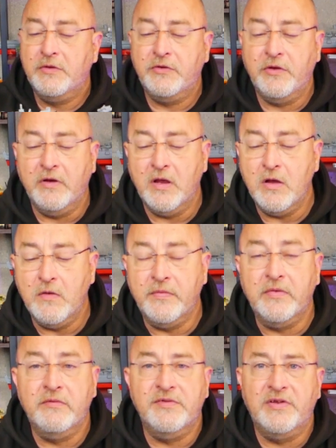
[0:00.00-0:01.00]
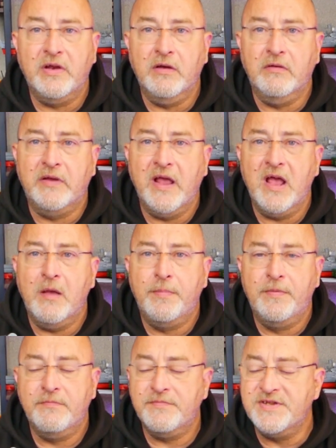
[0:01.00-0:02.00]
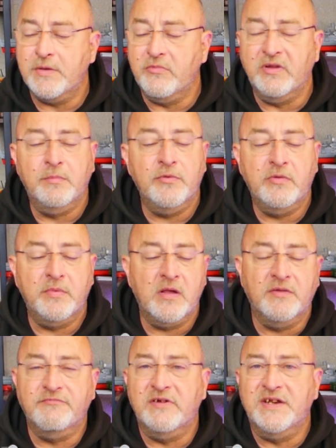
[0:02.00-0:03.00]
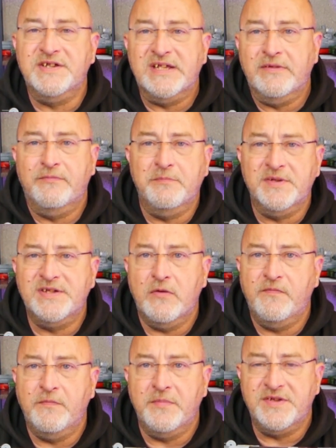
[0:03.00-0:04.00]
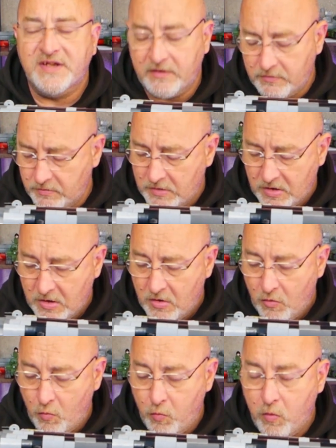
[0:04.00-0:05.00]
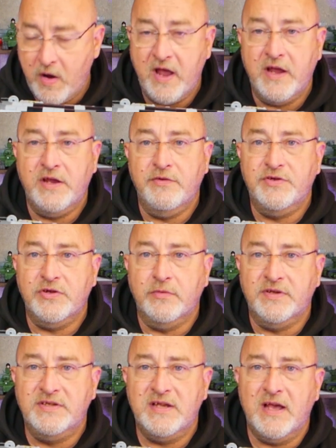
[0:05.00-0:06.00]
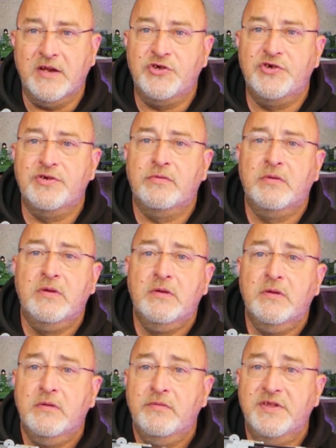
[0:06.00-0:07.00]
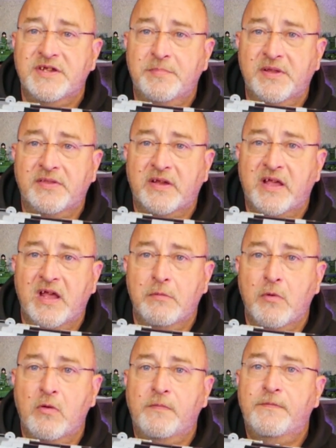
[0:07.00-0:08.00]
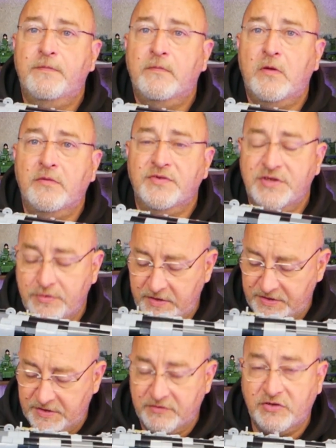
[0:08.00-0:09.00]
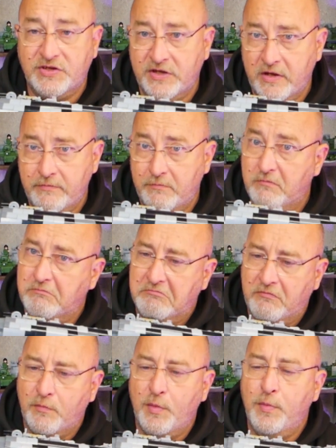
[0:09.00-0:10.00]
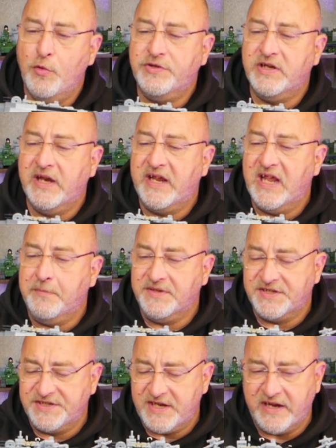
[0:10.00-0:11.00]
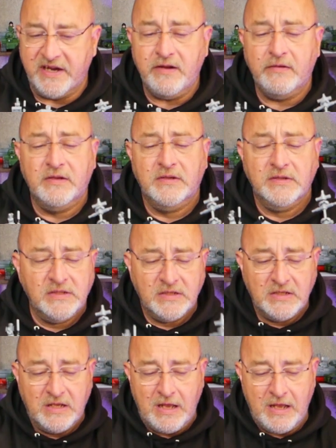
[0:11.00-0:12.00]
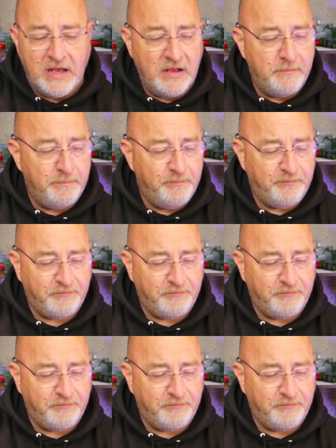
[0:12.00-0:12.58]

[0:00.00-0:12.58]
turn it over, there is a little gap somewhere at the bottom. I can't really see for myself from this angle, where you do attach this bit that came off onto it to purportedly keep it steady. And